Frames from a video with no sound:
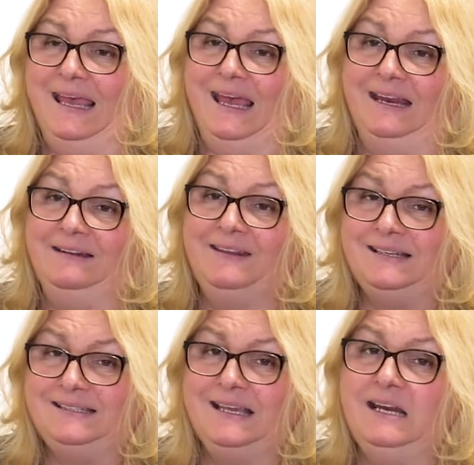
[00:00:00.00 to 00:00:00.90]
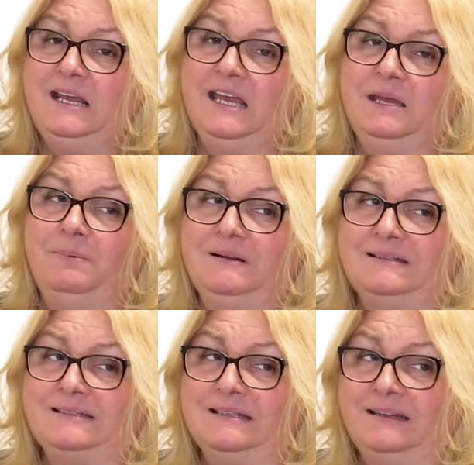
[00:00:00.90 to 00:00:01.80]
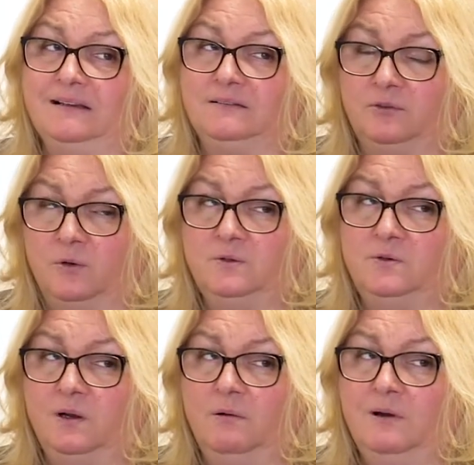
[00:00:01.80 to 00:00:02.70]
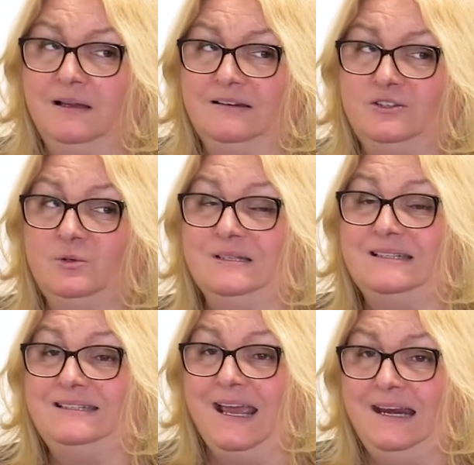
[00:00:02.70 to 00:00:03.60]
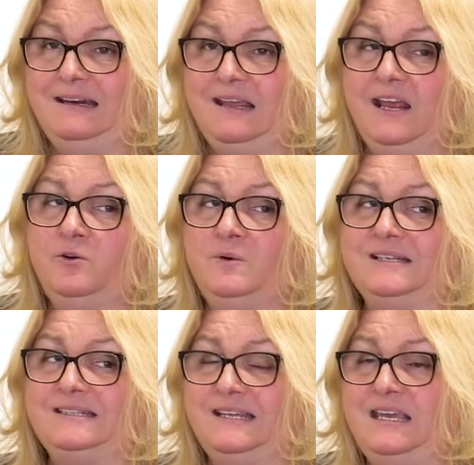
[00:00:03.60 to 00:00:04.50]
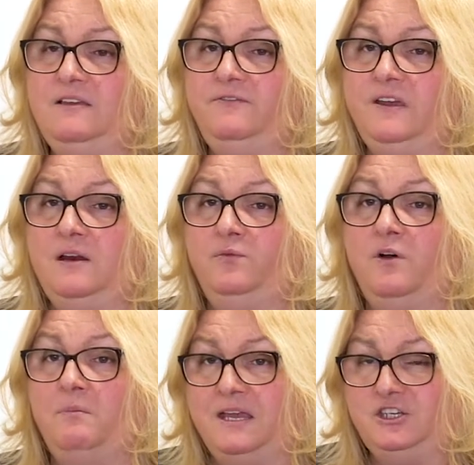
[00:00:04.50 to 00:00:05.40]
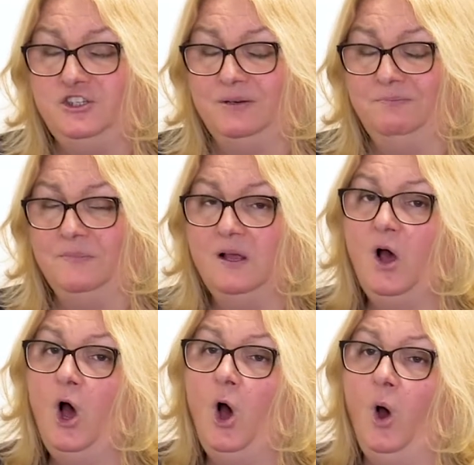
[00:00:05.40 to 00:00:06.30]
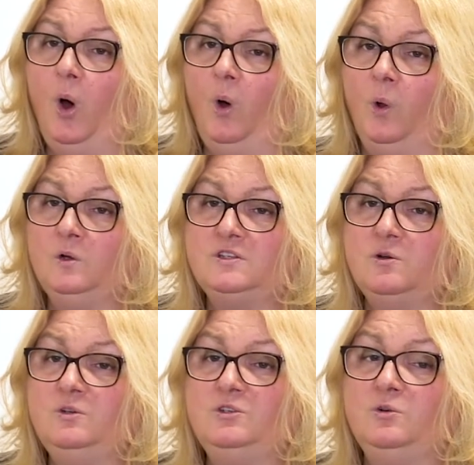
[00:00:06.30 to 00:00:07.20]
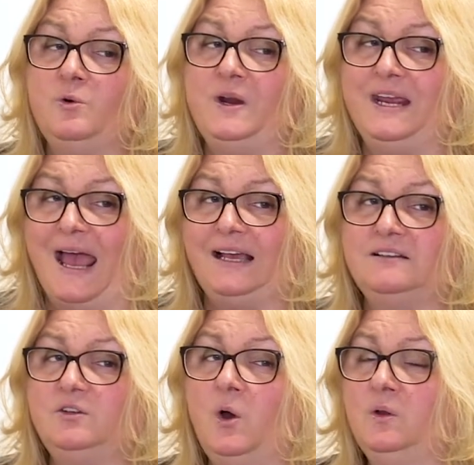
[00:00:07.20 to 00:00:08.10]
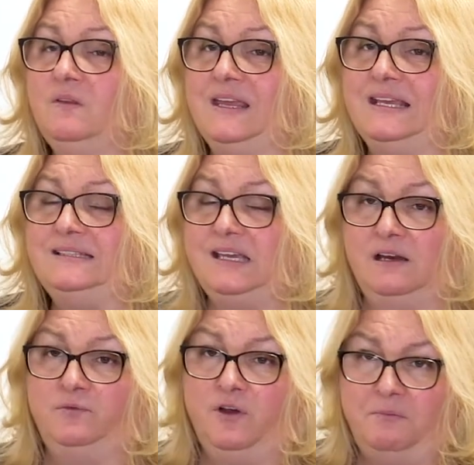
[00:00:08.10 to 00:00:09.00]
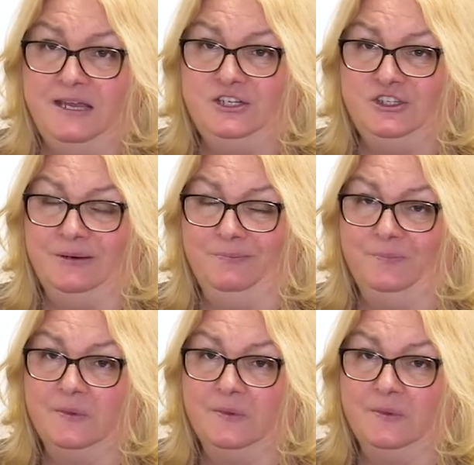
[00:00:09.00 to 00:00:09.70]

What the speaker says: and this enables the controller to send and receive information, also to react on these information.